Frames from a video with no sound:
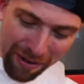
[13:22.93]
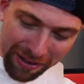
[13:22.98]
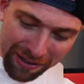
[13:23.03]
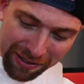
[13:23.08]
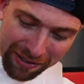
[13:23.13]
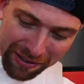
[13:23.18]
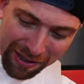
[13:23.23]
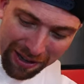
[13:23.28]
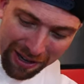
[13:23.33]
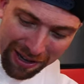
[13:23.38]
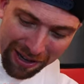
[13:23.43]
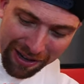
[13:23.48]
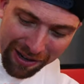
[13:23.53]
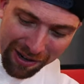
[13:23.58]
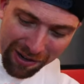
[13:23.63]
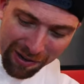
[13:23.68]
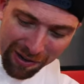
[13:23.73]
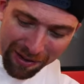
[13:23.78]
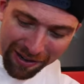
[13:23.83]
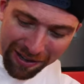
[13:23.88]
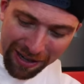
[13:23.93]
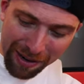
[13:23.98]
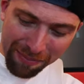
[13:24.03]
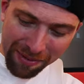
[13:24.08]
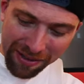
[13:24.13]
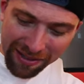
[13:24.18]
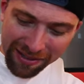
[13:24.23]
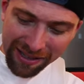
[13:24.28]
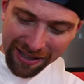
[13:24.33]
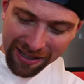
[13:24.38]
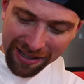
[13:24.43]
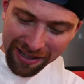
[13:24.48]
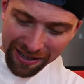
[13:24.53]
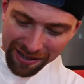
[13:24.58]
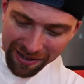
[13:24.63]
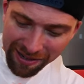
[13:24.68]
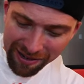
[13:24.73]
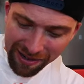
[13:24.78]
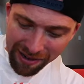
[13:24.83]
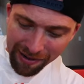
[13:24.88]
gonna just dip this in
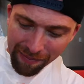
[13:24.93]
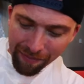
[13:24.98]
here.